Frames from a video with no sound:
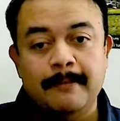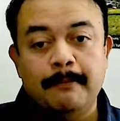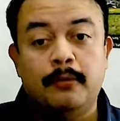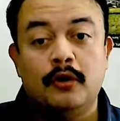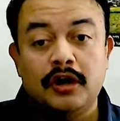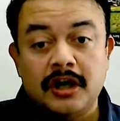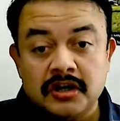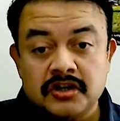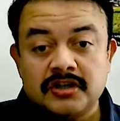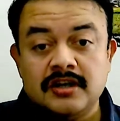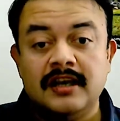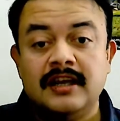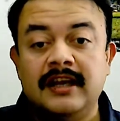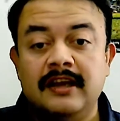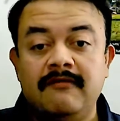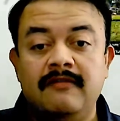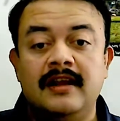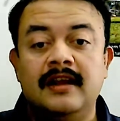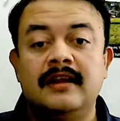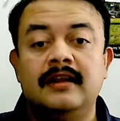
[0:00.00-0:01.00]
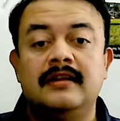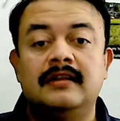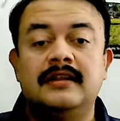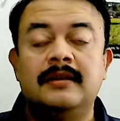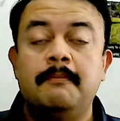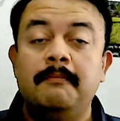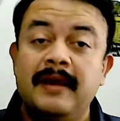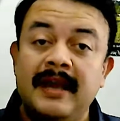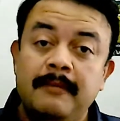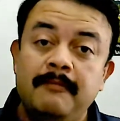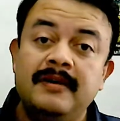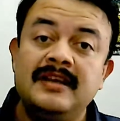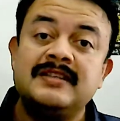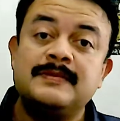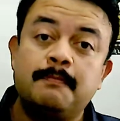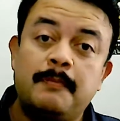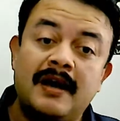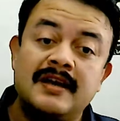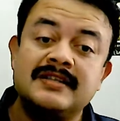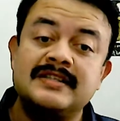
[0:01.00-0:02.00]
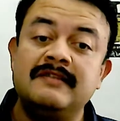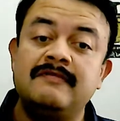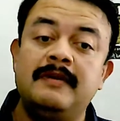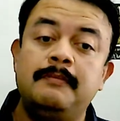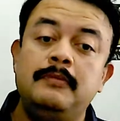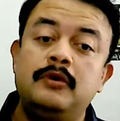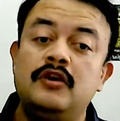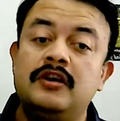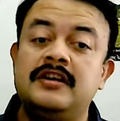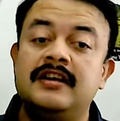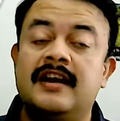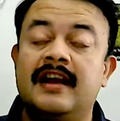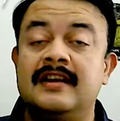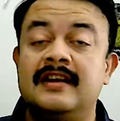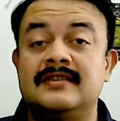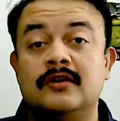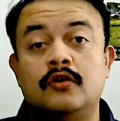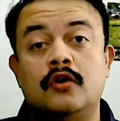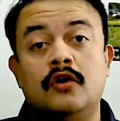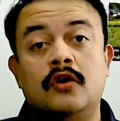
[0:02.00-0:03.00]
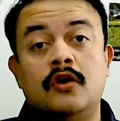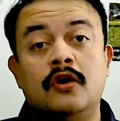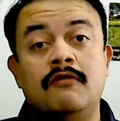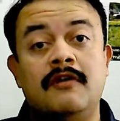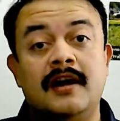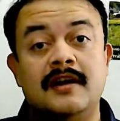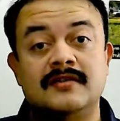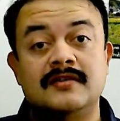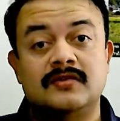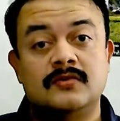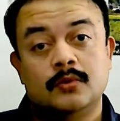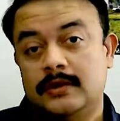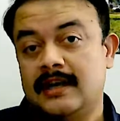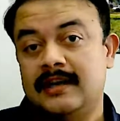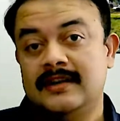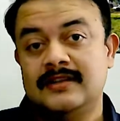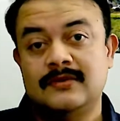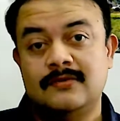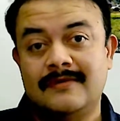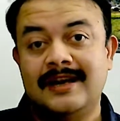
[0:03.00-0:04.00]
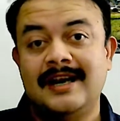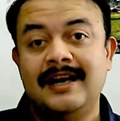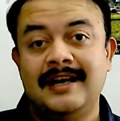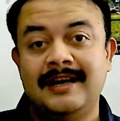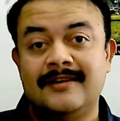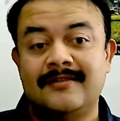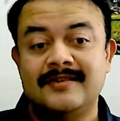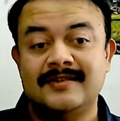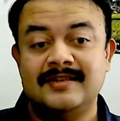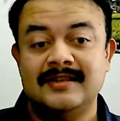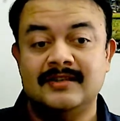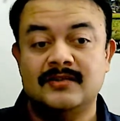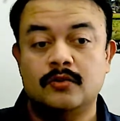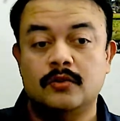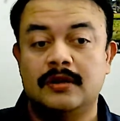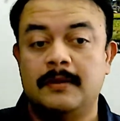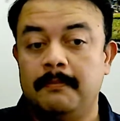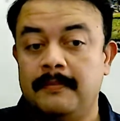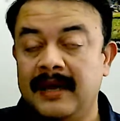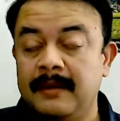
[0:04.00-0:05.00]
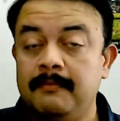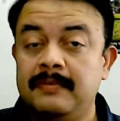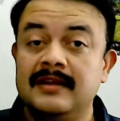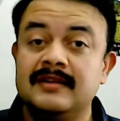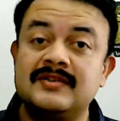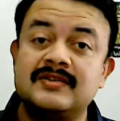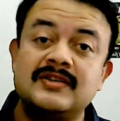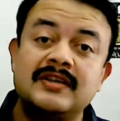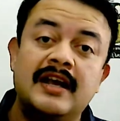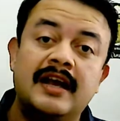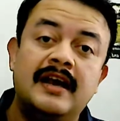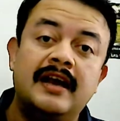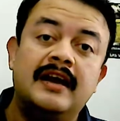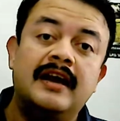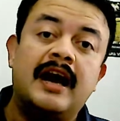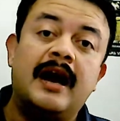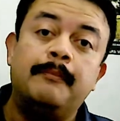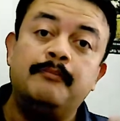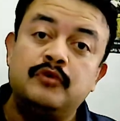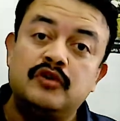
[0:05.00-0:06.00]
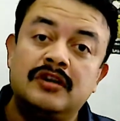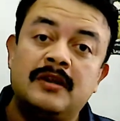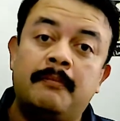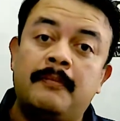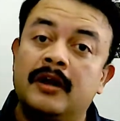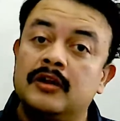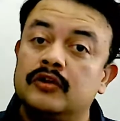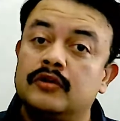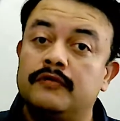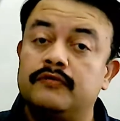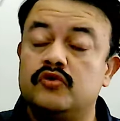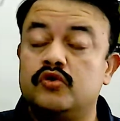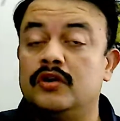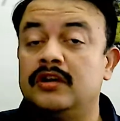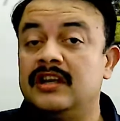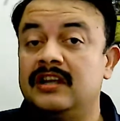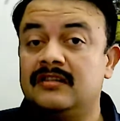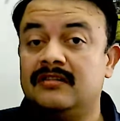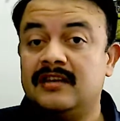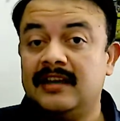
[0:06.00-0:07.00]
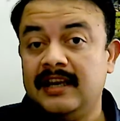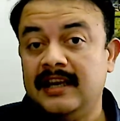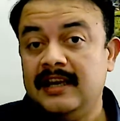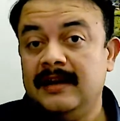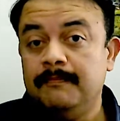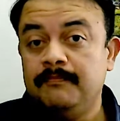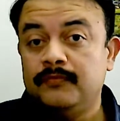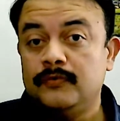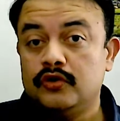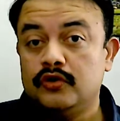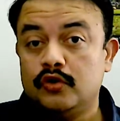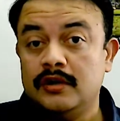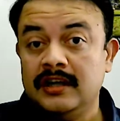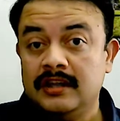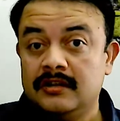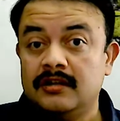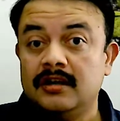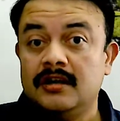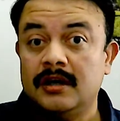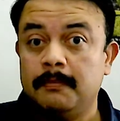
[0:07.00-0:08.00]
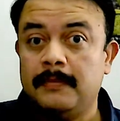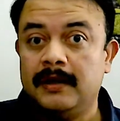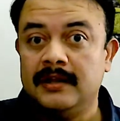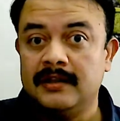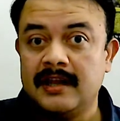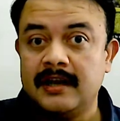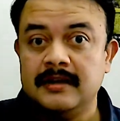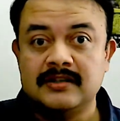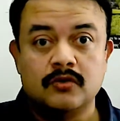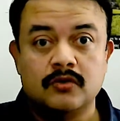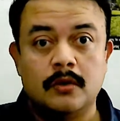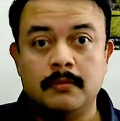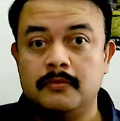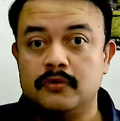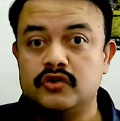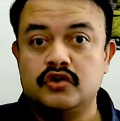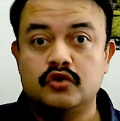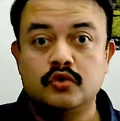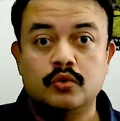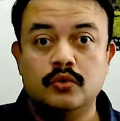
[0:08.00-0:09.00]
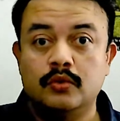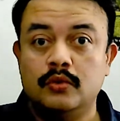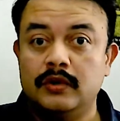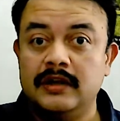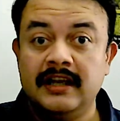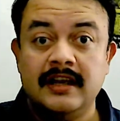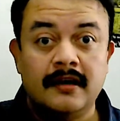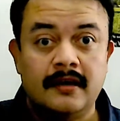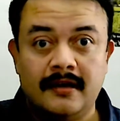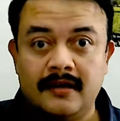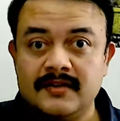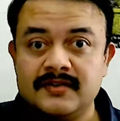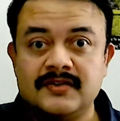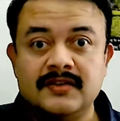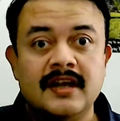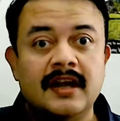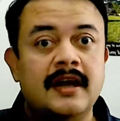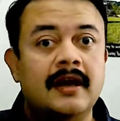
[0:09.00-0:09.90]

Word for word: potentially giving the babies passive immunity against the coronavirus. So that is really interesting. So the babies up to the month of twenty-three, twenty-third month, that is almost two years,